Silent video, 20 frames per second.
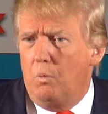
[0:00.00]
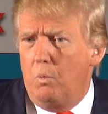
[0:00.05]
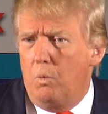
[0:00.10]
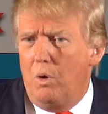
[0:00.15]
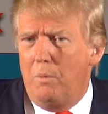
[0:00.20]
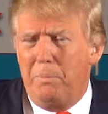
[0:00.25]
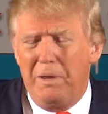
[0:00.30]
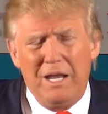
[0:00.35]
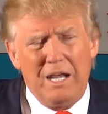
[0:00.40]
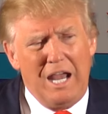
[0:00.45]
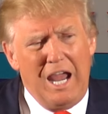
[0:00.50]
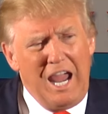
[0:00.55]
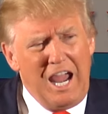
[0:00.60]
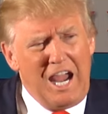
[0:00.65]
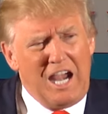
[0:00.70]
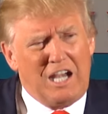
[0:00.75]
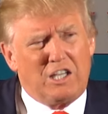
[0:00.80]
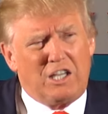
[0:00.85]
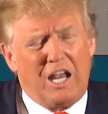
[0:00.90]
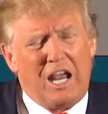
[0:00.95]
We're being
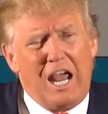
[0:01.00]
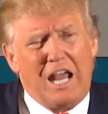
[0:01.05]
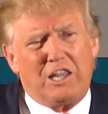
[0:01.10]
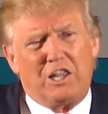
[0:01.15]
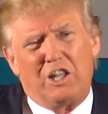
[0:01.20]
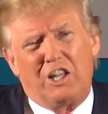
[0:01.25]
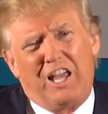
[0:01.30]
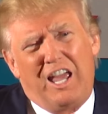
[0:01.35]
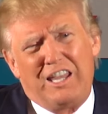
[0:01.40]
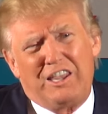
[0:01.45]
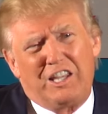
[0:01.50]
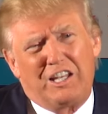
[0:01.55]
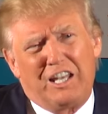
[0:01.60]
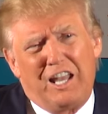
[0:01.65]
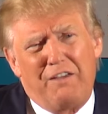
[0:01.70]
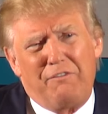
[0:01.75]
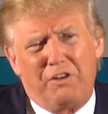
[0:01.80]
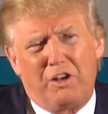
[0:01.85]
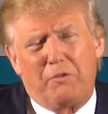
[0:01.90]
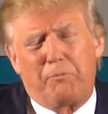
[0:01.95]
hacked at the, at the
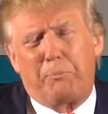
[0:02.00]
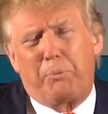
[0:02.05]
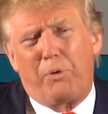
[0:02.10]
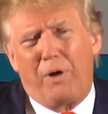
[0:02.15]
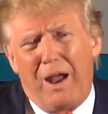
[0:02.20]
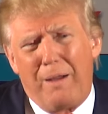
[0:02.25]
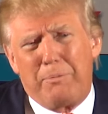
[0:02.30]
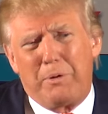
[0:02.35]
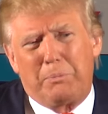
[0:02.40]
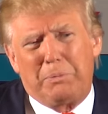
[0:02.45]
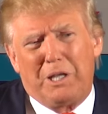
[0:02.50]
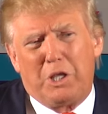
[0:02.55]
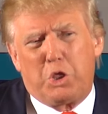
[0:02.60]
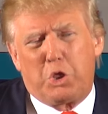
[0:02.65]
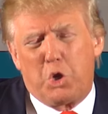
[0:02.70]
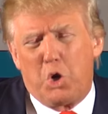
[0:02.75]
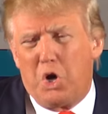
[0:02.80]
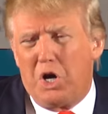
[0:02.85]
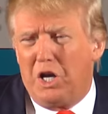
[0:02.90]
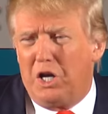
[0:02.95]
level of probably
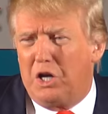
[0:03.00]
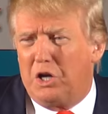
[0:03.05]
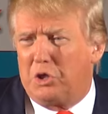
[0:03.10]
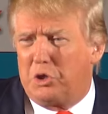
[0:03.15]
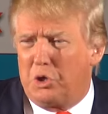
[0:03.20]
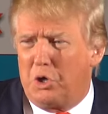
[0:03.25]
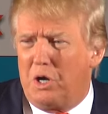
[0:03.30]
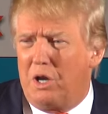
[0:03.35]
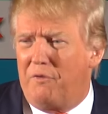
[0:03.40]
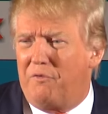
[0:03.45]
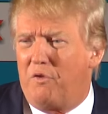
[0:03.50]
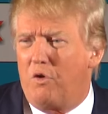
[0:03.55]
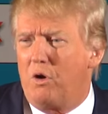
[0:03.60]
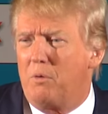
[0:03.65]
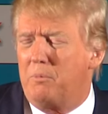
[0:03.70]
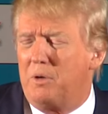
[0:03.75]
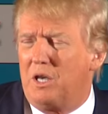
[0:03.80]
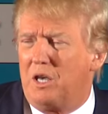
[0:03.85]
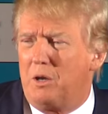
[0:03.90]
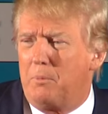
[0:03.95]
30 to 34
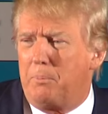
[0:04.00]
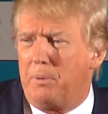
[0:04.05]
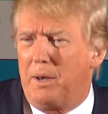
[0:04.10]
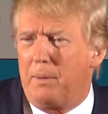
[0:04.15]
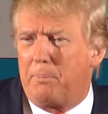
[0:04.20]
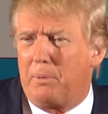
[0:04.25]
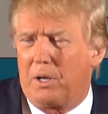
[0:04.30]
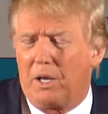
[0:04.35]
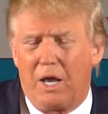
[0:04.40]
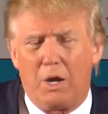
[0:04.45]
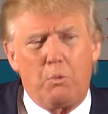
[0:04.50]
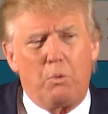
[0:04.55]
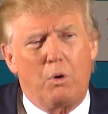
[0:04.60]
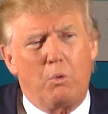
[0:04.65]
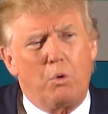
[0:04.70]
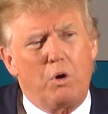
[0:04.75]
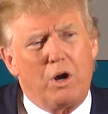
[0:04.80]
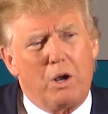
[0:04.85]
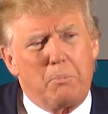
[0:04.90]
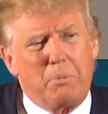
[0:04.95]
million people, and we're
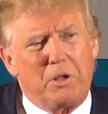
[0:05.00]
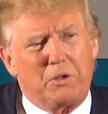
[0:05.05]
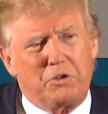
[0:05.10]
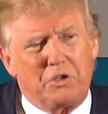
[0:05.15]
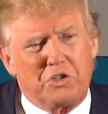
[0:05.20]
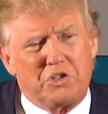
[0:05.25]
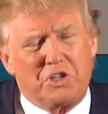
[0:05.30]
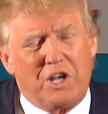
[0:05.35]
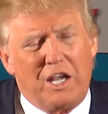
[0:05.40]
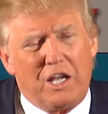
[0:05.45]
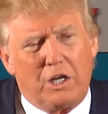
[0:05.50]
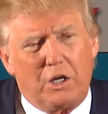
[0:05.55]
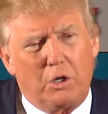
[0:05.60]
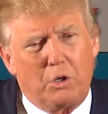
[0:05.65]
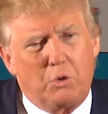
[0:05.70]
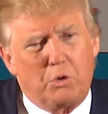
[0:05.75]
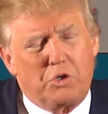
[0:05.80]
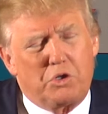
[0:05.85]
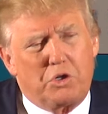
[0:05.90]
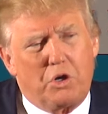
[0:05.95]
worried about the St.
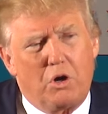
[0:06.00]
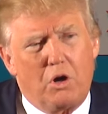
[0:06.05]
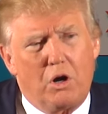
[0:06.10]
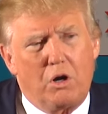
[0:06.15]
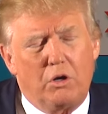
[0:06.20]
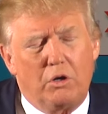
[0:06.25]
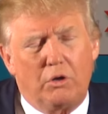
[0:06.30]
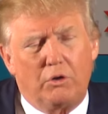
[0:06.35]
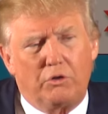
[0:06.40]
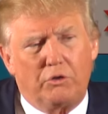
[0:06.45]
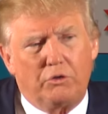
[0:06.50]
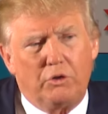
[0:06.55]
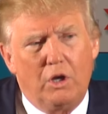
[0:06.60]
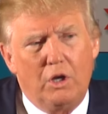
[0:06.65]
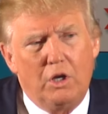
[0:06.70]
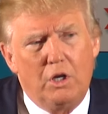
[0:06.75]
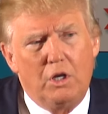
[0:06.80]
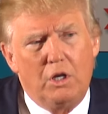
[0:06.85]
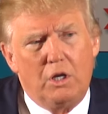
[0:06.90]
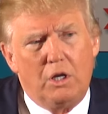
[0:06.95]
Louis Cardinals
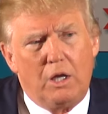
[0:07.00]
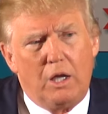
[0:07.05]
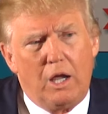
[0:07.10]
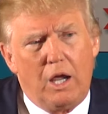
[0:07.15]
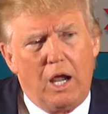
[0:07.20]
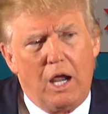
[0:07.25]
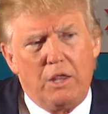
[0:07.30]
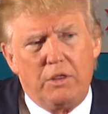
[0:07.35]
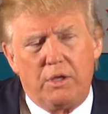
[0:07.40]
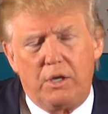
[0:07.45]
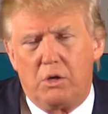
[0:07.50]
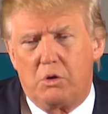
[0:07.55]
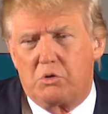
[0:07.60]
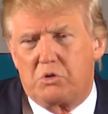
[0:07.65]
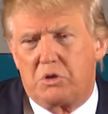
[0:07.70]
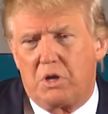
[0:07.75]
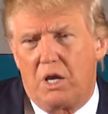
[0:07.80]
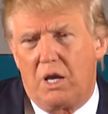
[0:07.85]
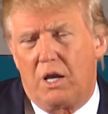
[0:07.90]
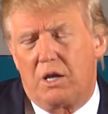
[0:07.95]
and the
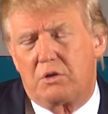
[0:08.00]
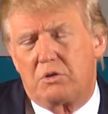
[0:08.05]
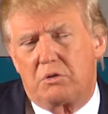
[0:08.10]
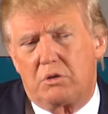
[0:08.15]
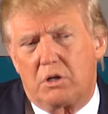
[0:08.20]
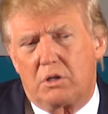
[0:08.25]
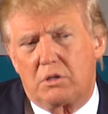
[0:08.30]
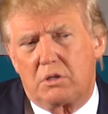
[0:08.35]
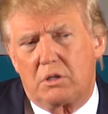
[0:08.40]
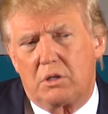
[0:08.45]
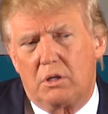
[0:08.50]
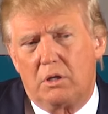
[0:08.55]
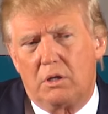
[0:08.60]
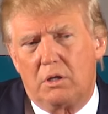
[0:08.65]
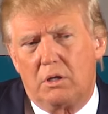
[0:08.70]
Houston Astros.